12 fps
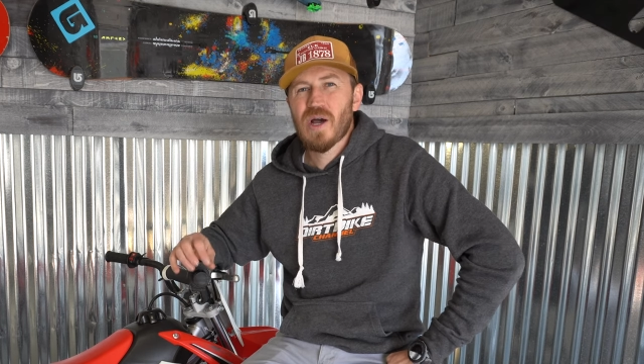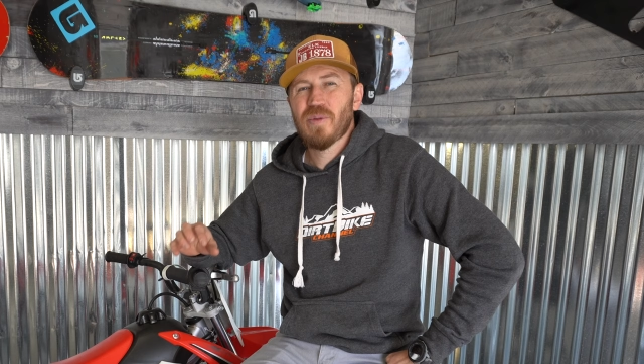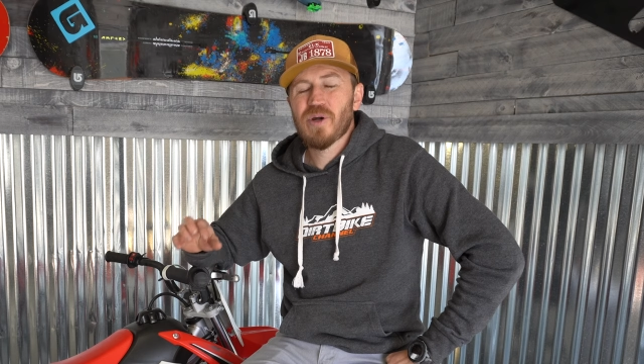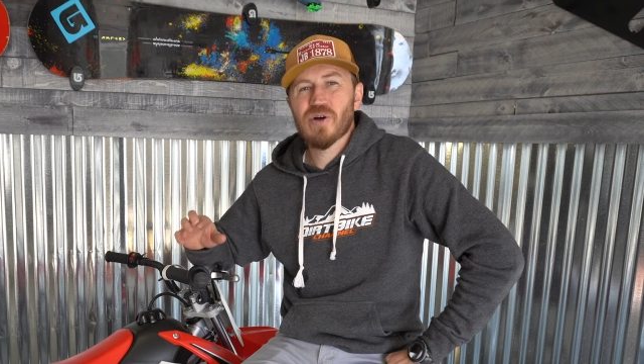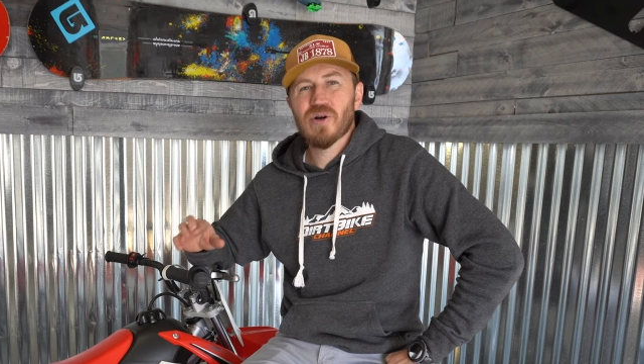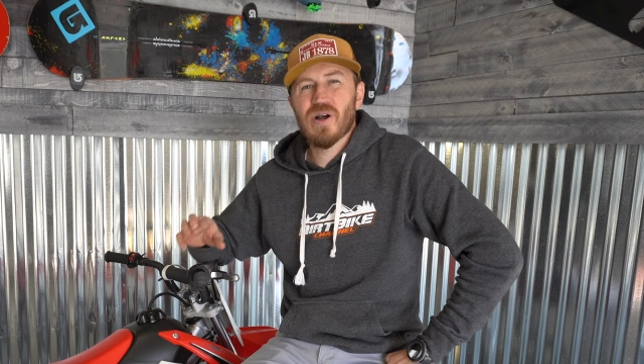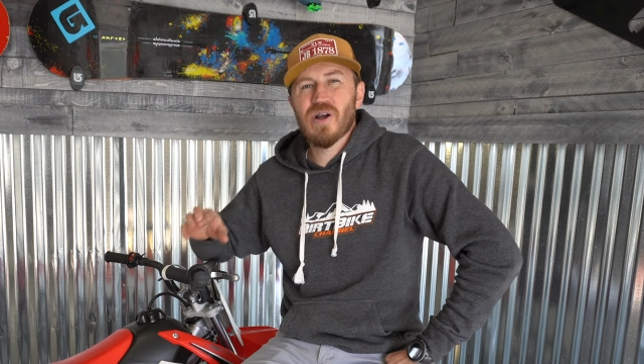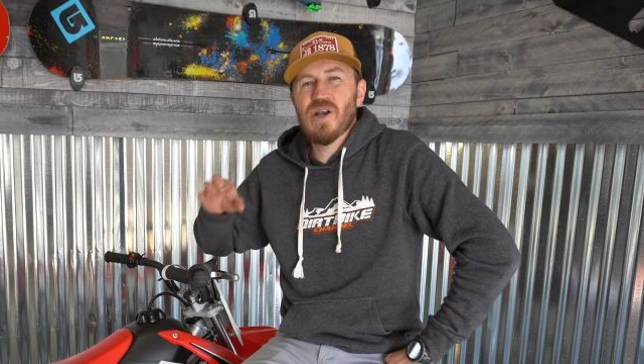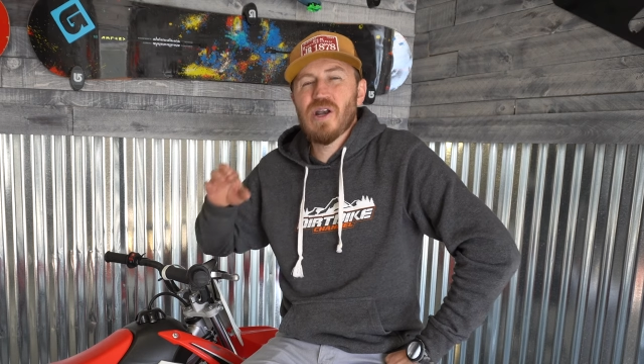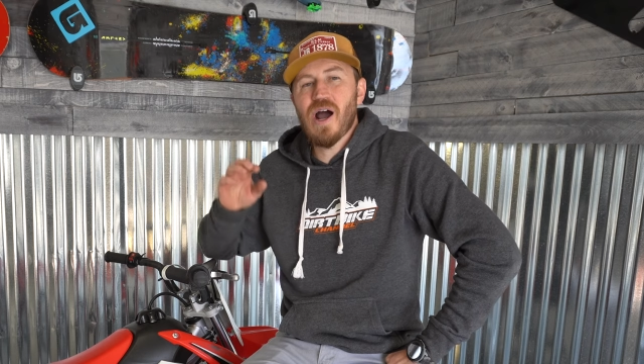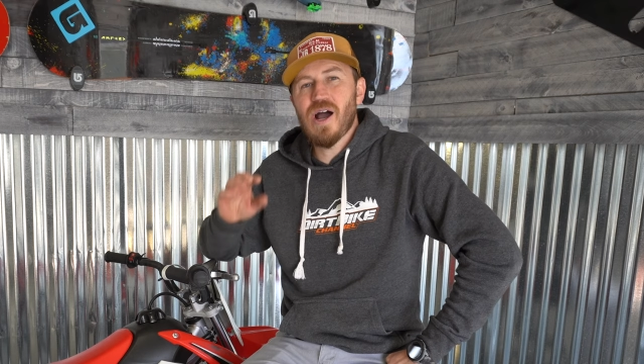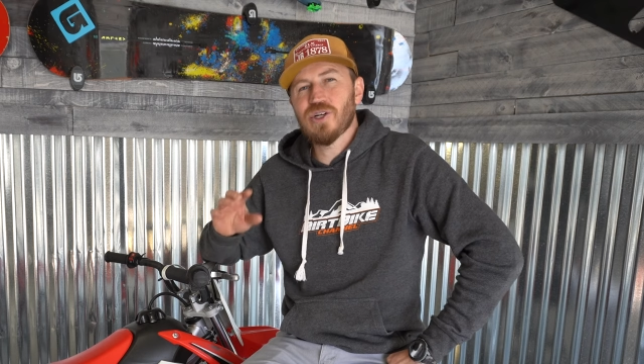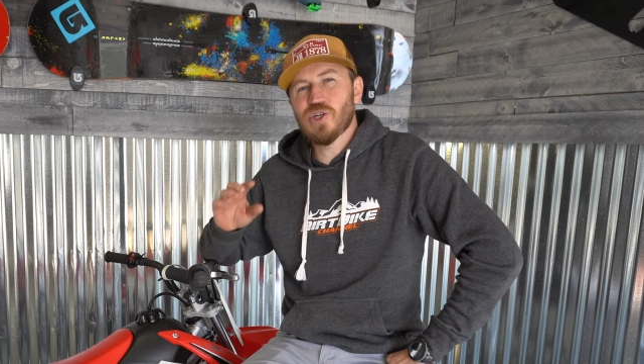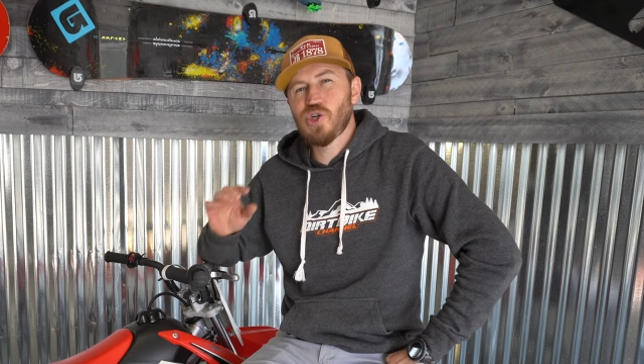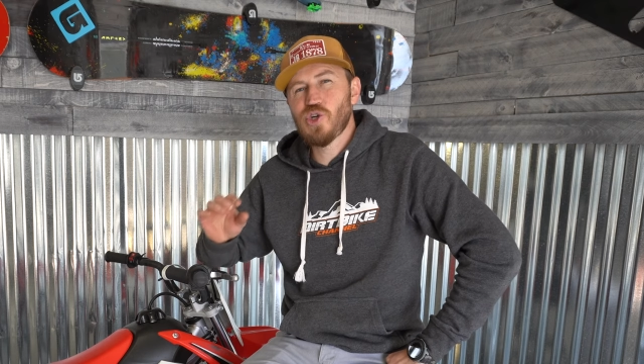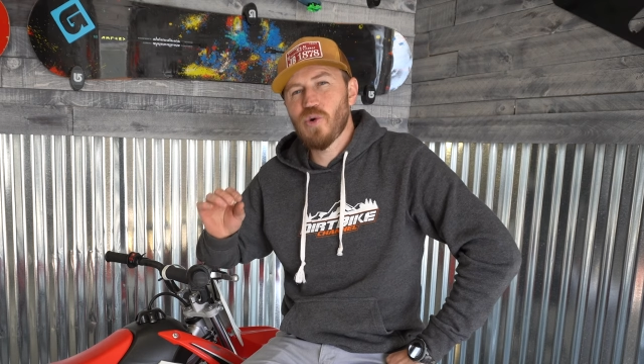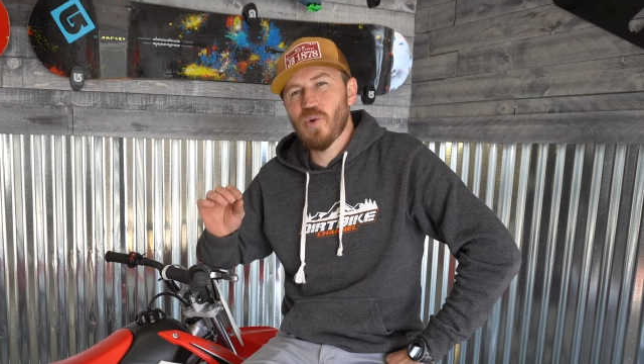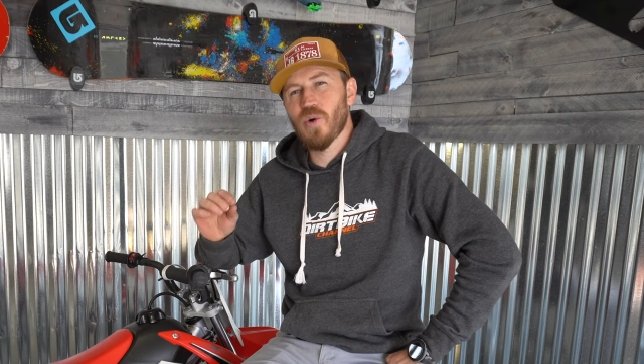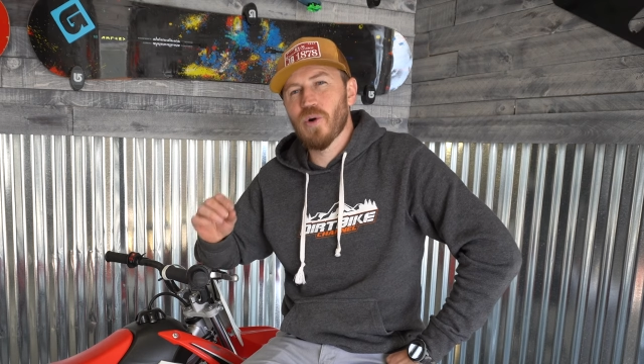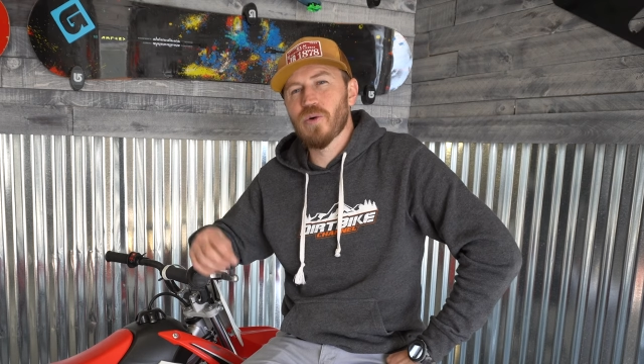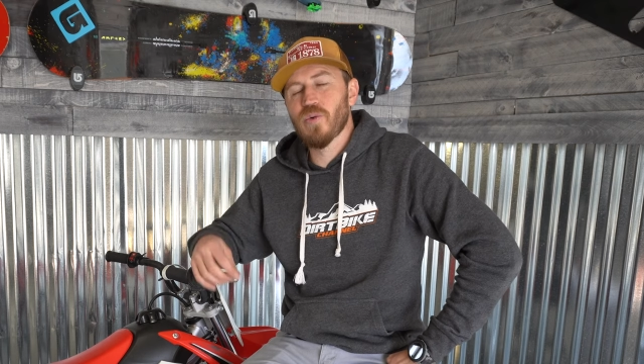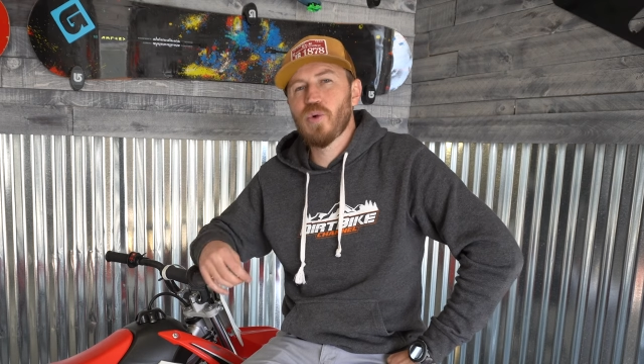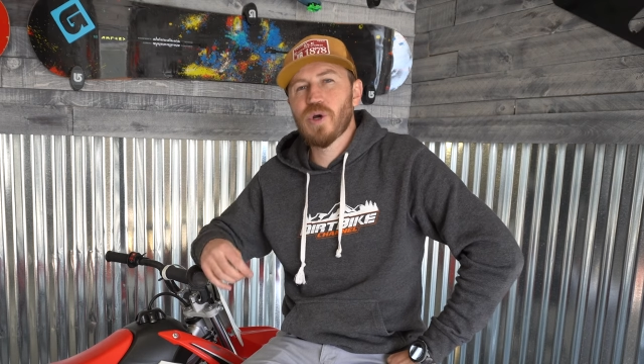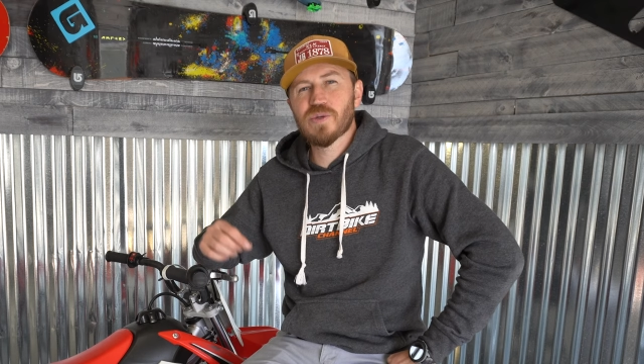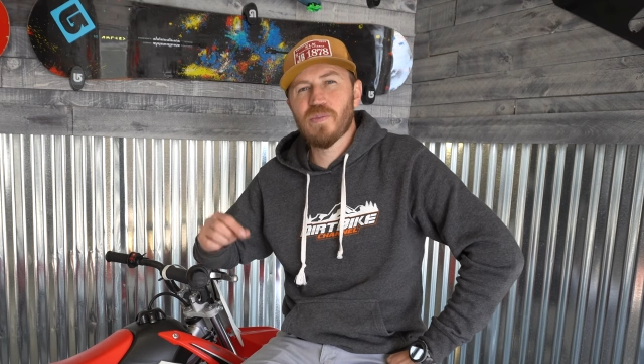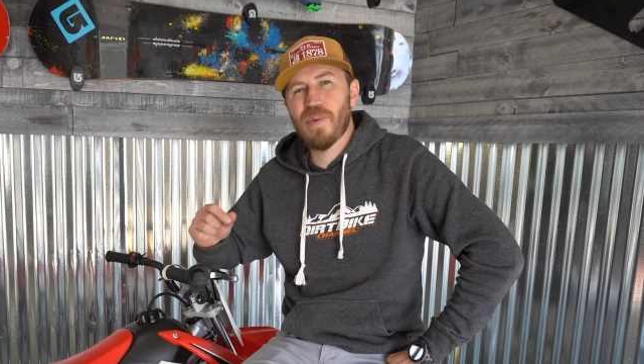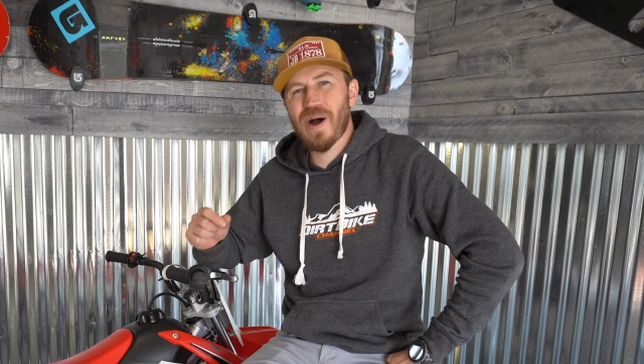but you're not sure which